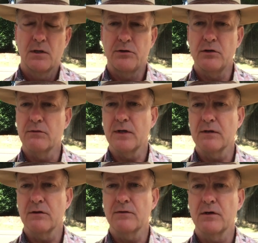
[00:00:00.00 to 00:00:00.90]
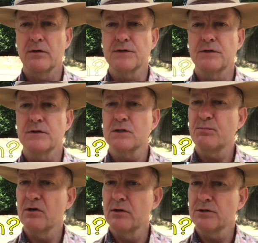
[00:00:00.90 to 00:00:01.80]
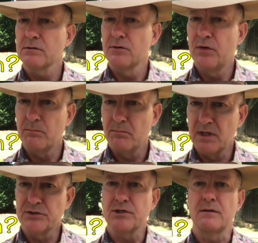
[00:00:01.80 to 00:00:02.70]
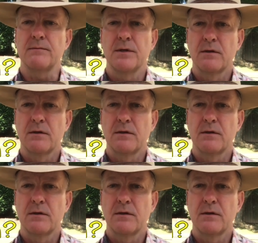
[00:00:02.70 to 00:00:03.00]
Do you think that there is a spiritual dimension